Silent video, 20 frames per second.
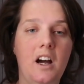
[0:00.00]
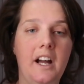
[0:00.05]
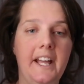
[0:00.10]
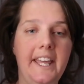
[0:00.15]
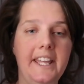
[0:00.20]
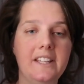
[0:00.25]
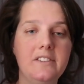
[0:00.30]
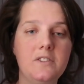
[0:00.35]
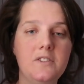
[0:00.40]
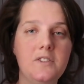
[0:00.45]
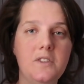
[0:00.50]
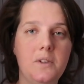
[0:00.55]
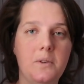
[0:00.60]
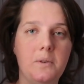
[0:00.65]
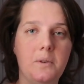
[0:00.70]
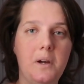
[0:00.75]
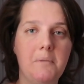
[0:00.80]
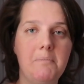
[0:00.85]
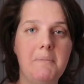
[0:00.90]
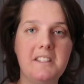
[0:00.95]

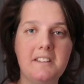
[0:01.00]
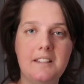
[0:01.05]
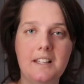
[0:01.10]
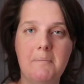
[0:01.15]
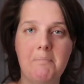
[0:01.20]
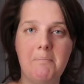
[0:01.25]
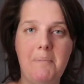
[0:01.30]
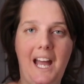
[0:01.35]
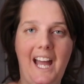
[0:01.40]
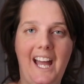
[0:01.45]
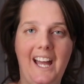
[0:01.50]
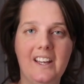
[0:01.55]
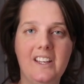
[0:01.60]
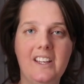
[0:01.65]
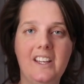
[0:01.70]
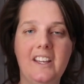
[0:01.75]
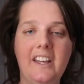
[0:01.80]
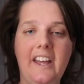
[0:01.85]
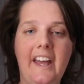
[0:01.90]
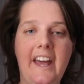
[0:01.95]
into a muslin
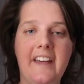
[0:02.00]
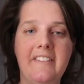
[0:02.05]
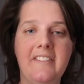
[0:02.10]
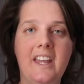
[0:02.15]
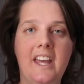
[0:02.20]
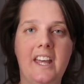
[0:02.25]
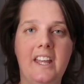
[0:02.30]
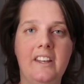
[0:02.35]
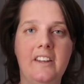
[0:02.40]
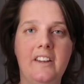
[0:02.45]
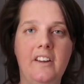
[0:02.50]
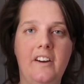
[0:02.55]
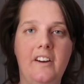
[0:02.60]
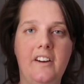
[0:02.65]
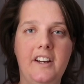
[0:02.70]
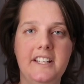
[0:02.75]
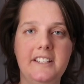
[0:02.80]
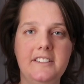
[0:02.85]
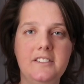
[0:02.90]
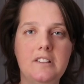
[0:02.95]
bag, and then
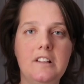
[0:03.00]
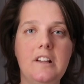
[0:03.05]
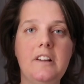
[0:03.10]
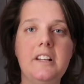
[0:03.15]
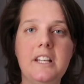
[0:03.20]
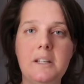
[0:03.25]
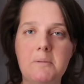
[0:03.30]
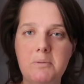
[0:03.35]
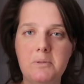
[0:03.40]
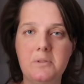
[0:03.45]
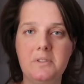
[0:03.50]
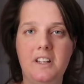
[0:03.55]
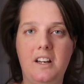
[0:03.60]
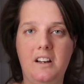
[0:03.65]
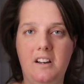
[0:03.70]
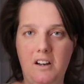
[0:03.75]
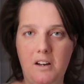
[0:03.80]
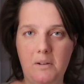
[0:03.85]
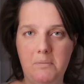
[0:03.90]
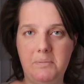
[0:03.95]
I slowly brought
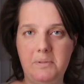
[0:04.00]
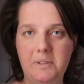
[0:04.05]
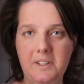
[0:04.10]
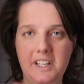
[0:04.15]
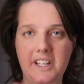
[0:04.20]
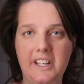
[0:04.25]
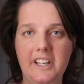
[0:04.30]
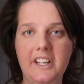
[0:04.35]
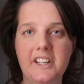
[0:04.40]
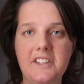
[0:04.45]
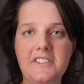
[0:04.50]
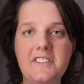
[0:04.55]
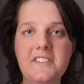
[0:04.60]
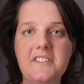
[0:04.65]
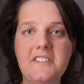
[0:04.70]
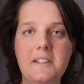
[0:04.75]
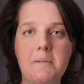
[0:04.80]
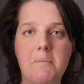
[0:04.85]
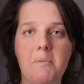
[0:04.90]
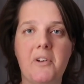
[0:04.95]
that up to
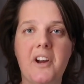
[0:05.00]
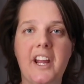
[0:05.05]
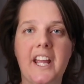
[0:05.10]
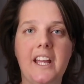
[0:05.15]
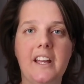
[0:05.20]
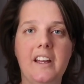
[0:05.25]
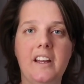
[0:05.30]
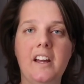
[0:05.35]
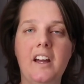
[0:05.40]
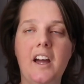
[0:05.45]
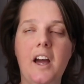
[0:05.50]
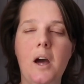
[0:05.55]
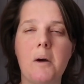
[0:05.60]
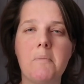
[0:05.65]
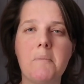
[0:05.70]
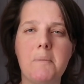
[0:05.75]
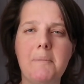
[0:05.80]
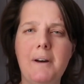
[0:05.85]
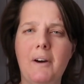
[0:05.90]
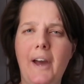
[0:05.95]
simmering
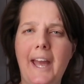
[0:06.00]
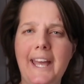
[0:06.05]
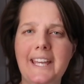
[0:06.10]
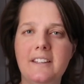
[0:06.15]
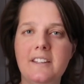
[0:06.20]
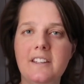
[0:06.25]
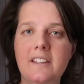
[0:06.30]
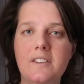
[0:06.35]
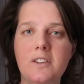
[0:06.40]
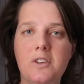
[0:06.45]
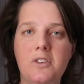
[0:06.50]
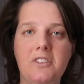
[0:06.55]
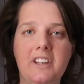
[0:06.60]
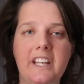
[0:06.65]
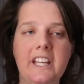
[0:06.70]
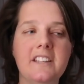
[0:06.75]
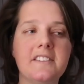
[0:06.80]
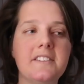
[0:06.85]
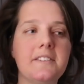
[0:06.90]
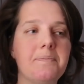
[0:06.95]
about 80
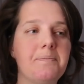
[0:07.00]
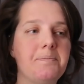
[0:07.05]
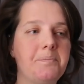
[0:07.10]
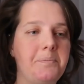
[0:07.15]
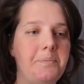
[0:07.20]
degrees.